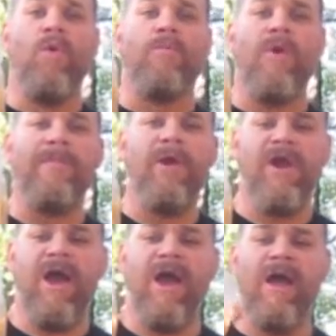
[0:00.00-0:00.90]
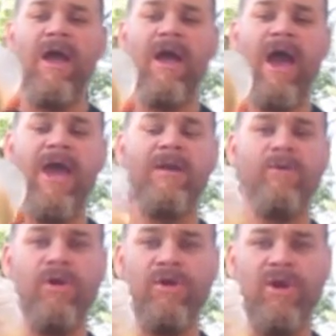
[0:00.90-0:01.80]
Primary item
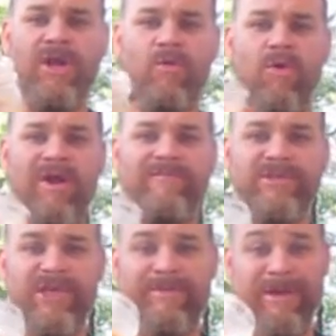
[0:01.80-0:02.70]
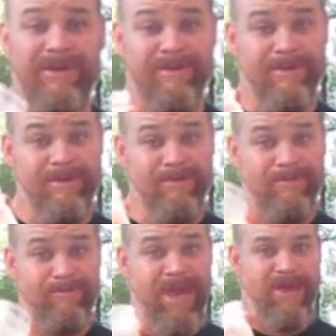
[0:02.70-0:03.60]
or ingredient, one of them is going to be
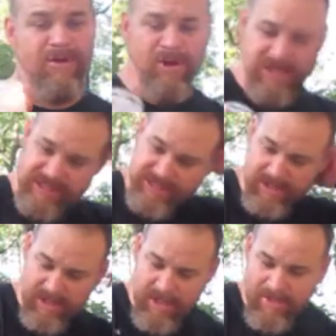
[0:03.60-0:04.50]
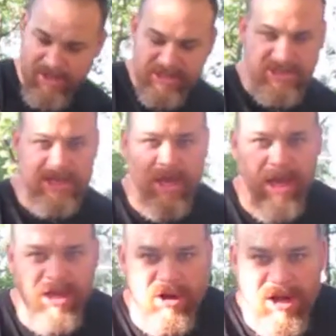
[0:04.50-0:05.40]
bacon grease. This is,
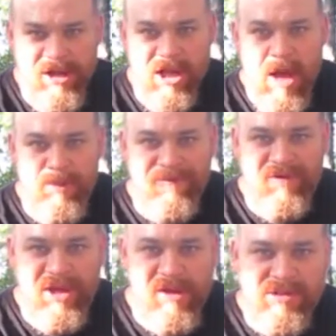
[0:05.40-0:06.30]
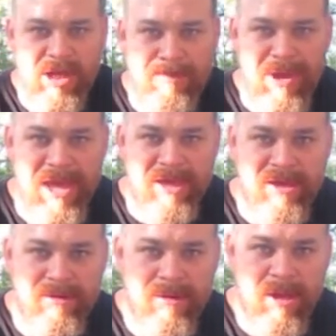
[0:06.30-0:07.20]
you know, I did a couple of videos on
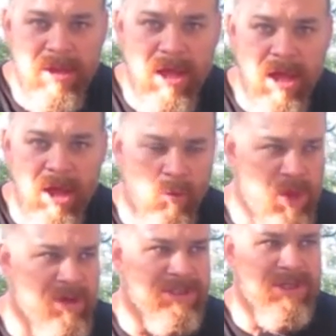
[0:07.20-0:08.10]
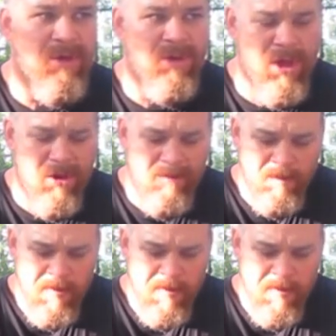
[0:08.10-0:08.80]
bacon a week or so ago.